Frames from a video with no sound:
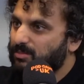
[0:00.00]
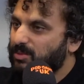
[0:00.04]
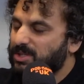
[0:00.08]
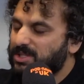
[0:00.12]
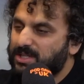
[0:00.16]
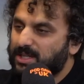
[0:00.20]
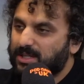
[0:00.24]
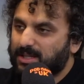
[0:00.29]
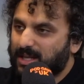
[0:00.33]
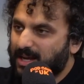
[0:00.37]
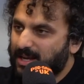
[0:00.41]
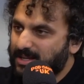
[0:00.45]
We
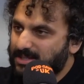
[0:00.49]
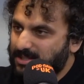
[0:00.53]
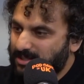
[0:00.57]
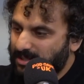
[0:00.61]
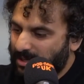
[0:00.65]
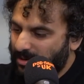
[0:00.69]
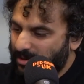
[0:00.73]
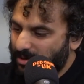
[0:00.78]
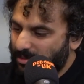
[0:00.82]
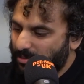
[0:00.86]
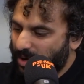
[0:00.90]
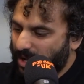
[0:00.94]
see that as the
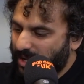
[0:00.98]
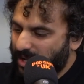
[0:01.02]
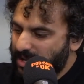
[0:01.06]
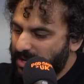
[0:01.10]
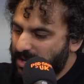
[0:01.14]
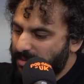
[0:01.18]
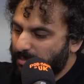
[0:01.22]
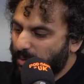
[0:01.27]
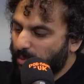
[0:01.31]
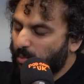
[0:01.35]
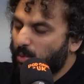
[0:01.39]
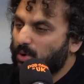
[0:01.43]
only way.
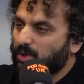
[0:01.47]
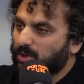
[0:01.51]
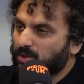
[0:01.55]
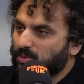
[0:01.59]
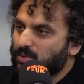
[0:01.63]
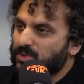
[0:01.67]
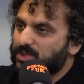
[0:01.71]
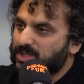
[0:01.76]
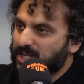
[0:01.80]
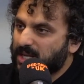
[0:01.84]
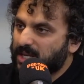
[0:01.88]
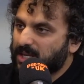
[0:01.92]
But what
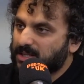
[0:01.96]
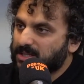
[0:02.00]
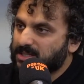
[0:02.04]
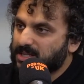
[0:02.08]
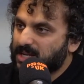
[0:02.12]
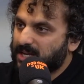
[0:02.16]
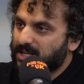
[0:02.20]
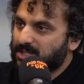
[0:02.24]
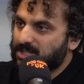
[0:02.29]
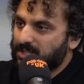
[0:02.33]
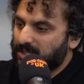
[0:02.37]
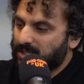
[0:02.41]
you're saying is
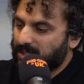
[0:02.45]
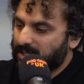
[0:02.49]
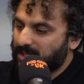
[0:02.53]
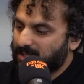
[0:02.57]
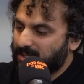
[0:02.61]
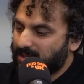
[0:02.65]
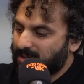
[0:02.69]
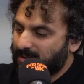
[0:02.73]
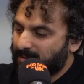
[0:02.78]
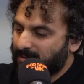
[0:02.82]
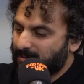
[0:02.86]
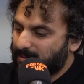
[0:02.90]

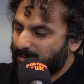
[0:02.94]
actually,